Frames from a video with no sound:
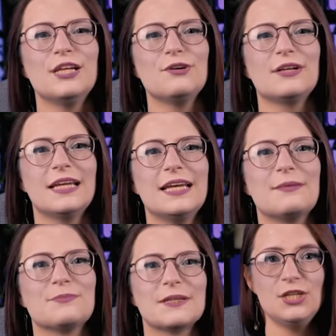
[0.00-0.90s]

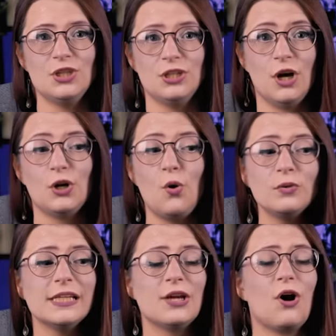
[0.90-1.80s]
games, not
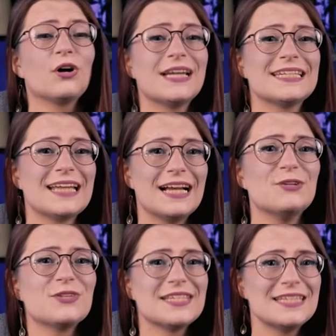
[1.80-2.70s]
only are entire
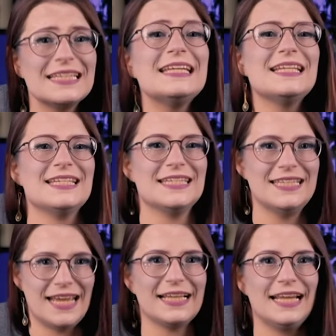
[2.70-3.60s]
scenes
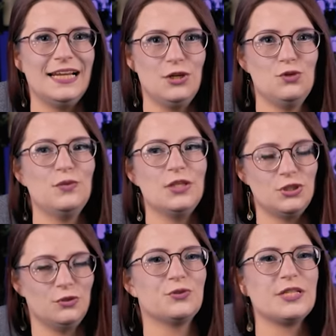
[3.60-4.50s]
dedicated to the
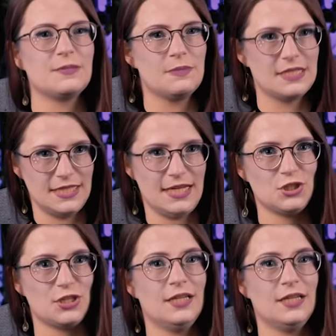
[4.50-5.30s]
children's mistakes.